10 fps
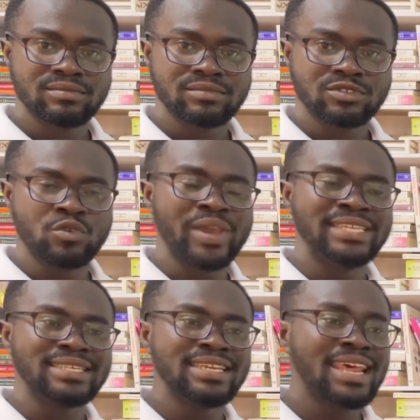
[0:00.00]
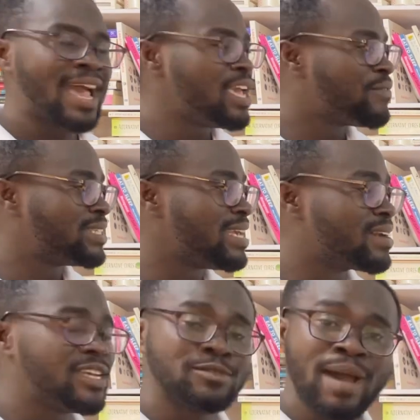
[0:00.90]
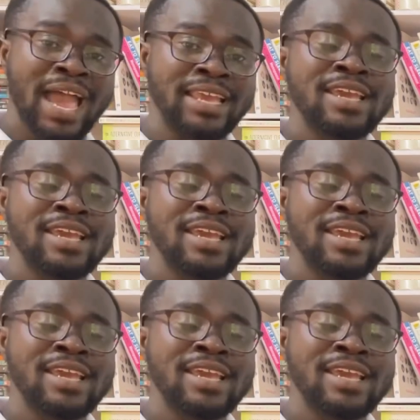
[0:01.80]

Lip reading: So it's either, if it is increased by,